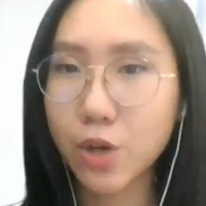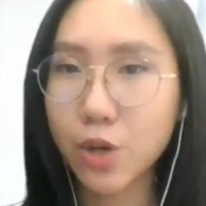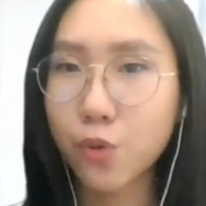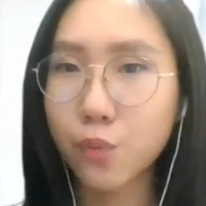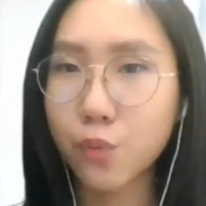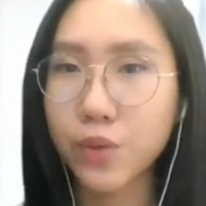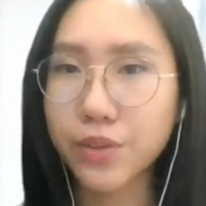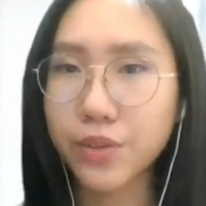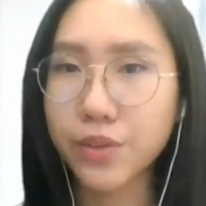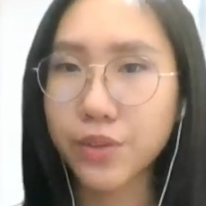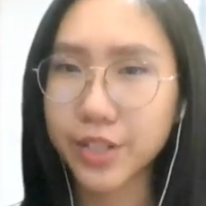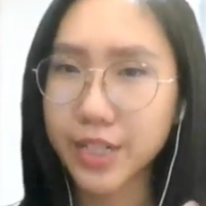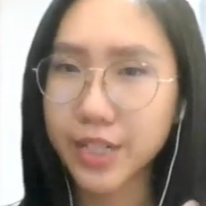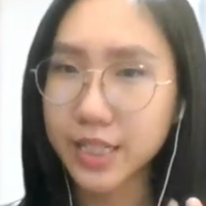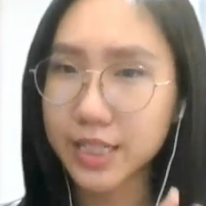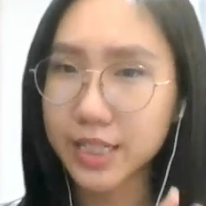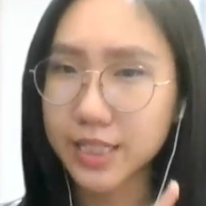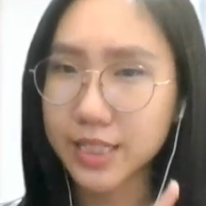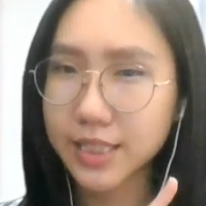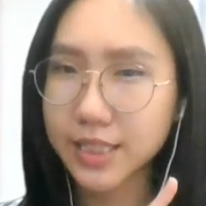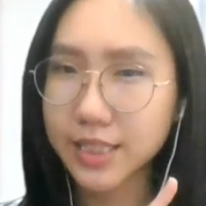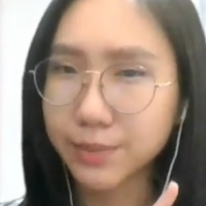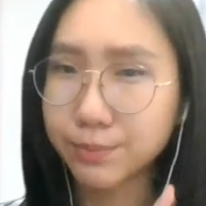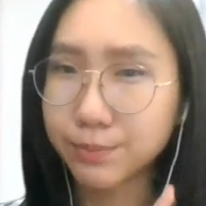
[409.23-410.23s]
whether it
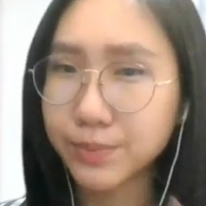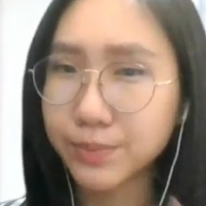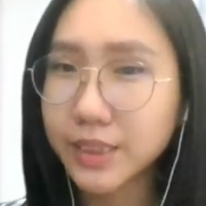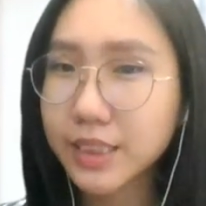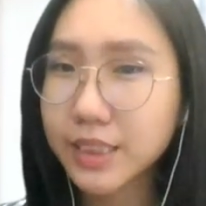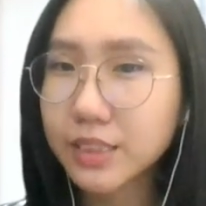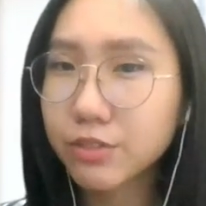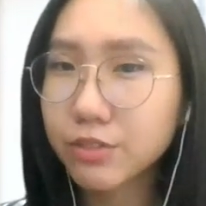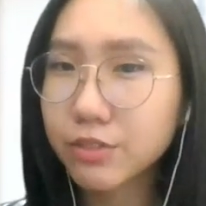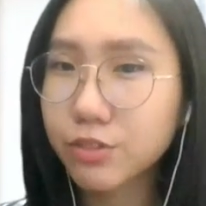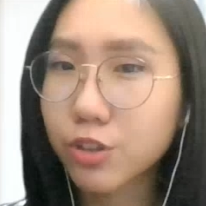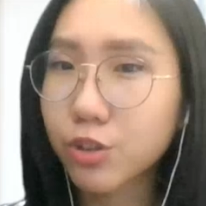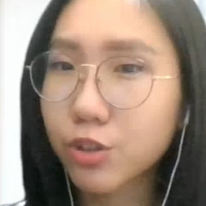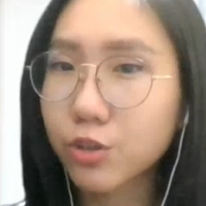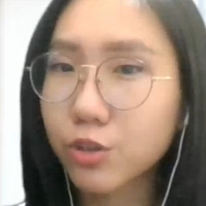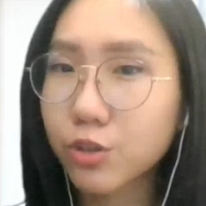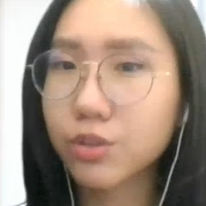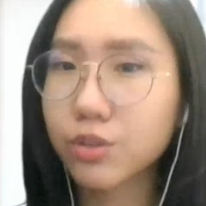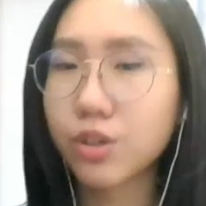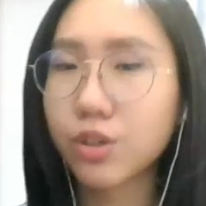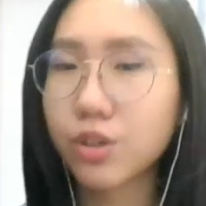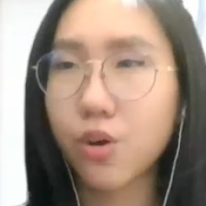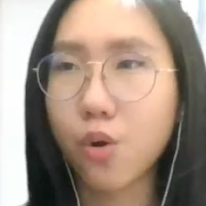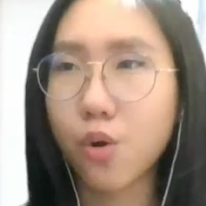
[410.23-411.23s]
is a busy road
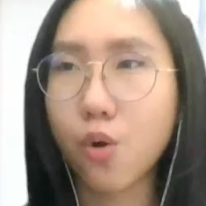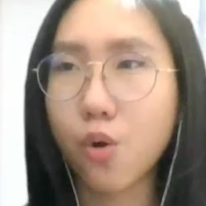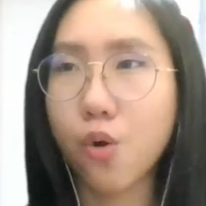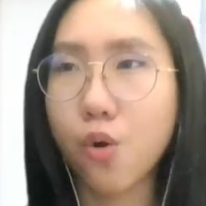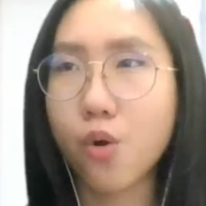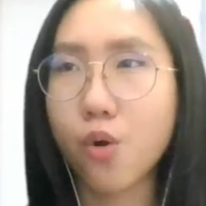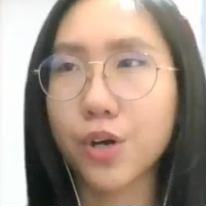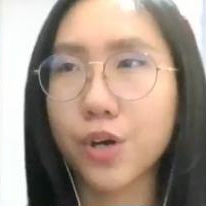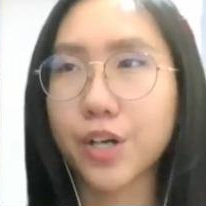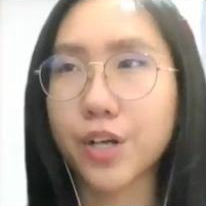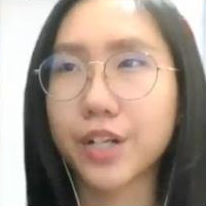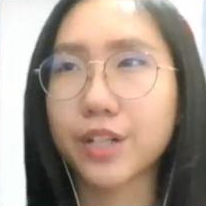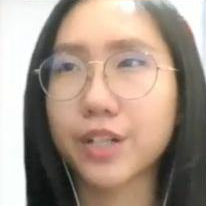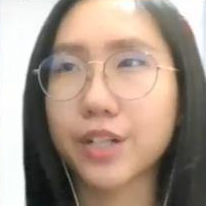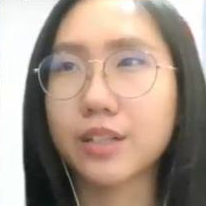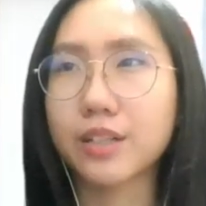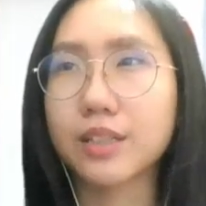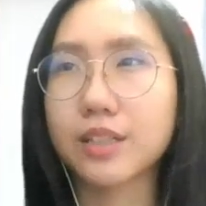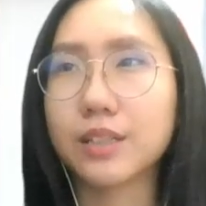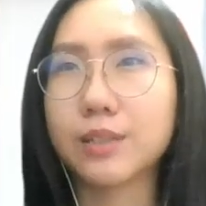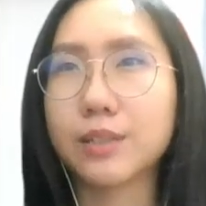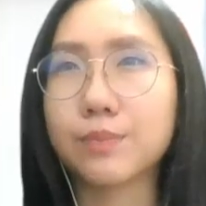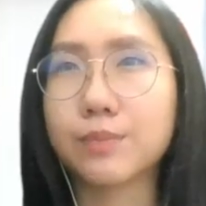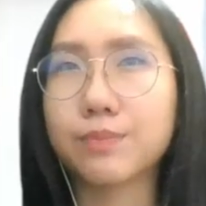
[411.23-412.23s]
or
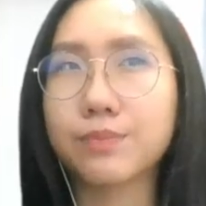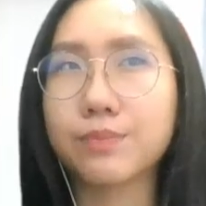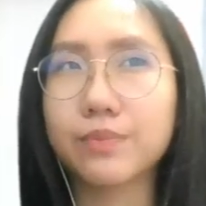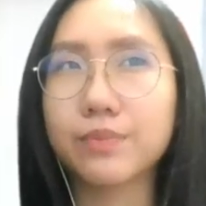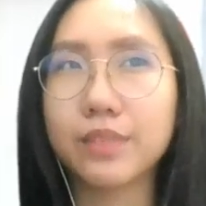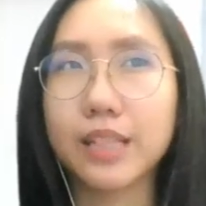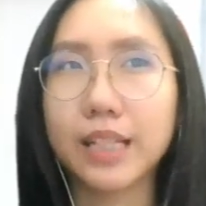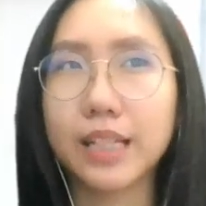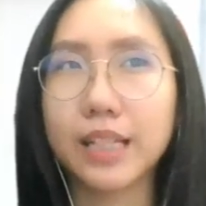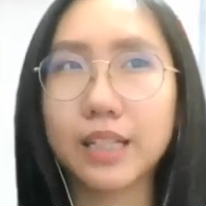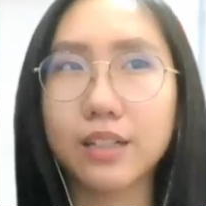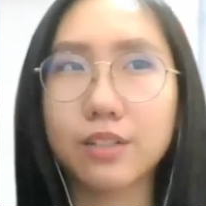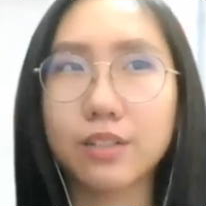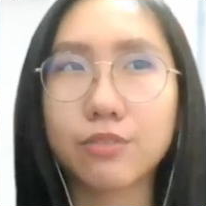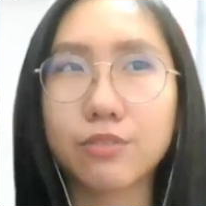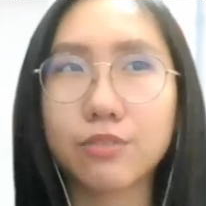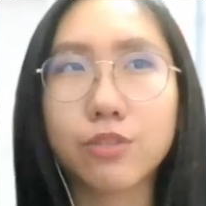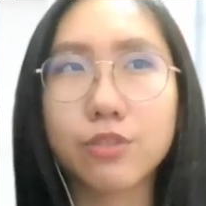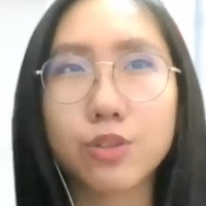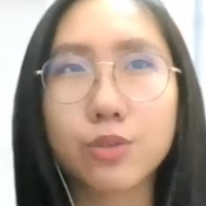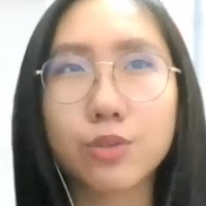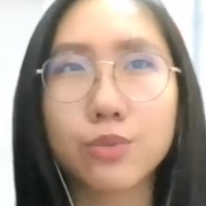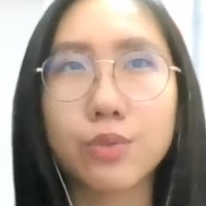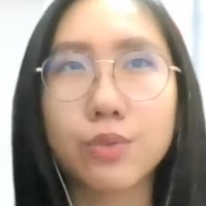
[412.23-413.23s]
like a
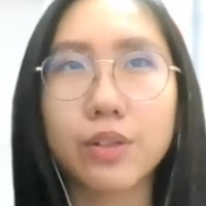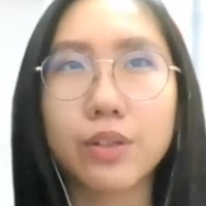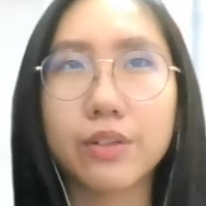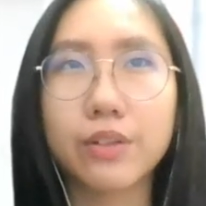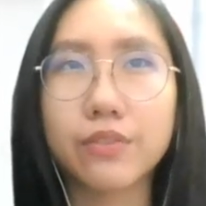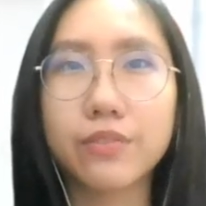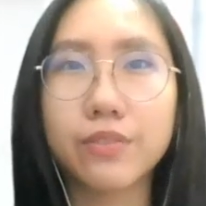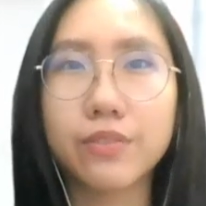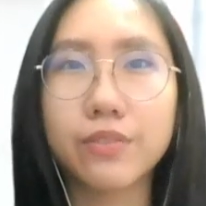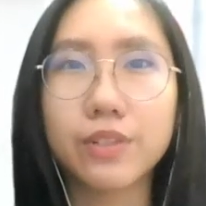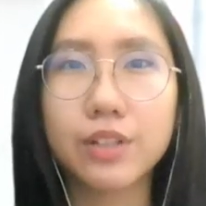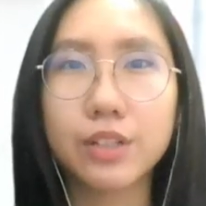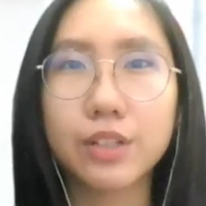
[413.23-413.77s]
road with